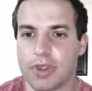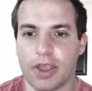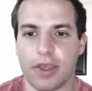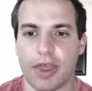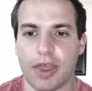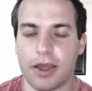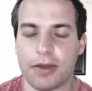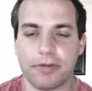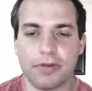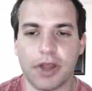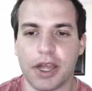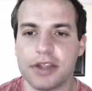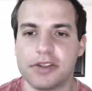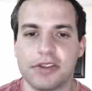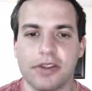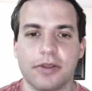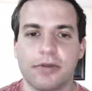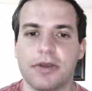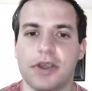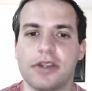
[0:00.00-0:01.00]
That flies
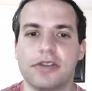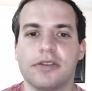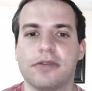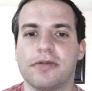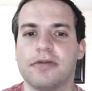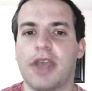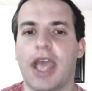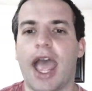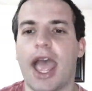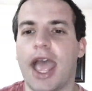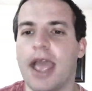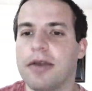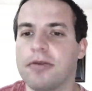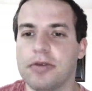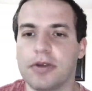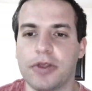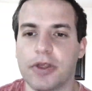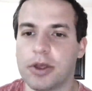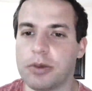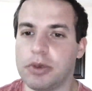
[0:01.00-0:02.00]
in the face of
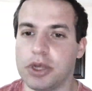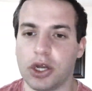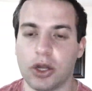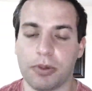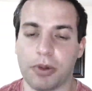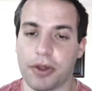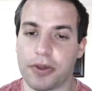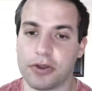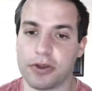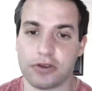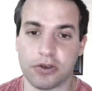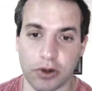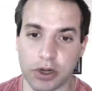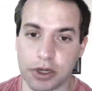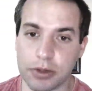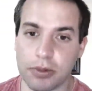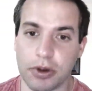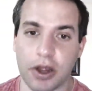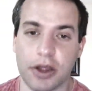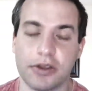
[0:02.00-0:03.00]
everything we know about the
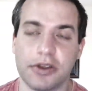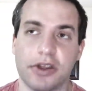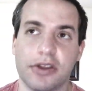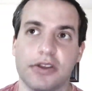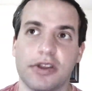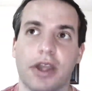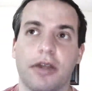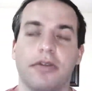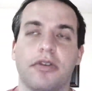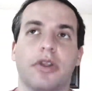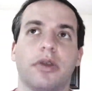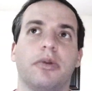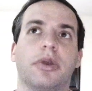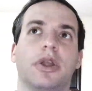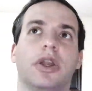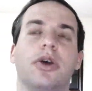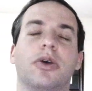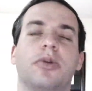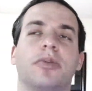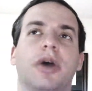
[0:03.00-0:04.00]
sorting process, everything we
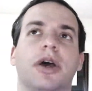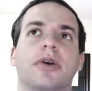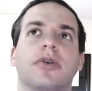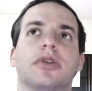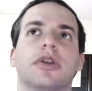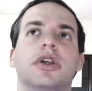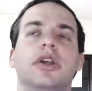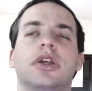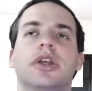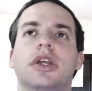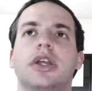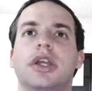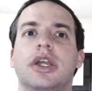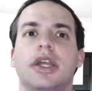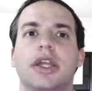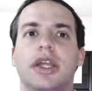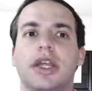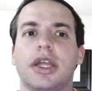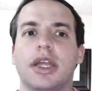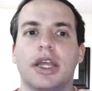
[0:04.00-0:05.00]
know about
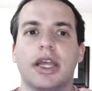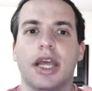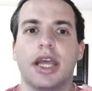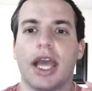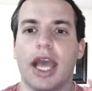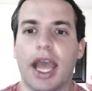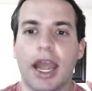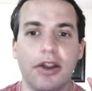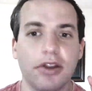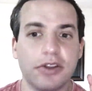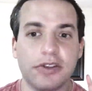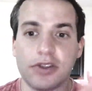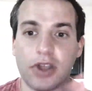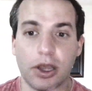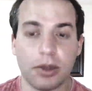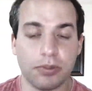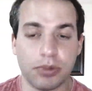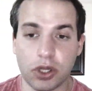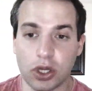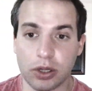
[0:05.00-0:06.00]
Harry's
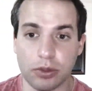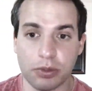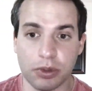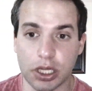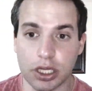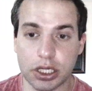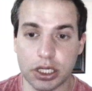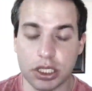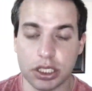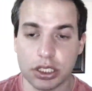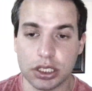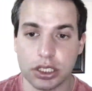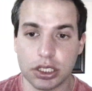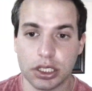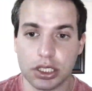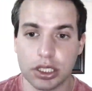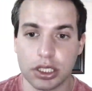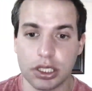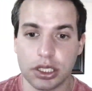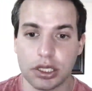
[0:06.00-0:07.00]
not pureblood.
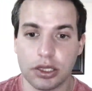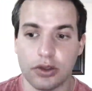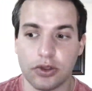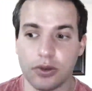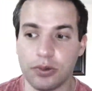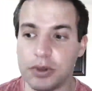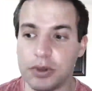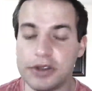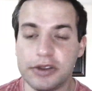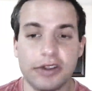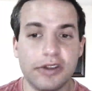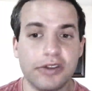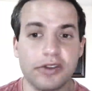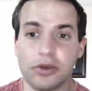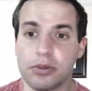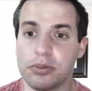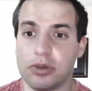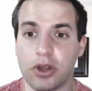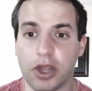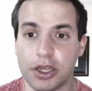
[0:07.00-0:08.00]
The Weasleys are
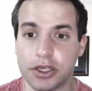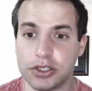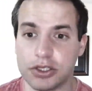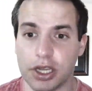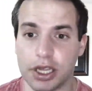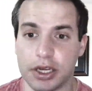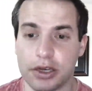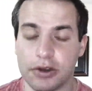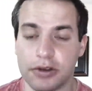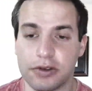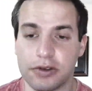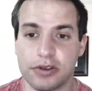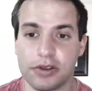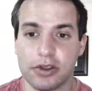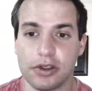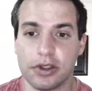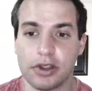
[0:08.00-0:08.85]
blood traders.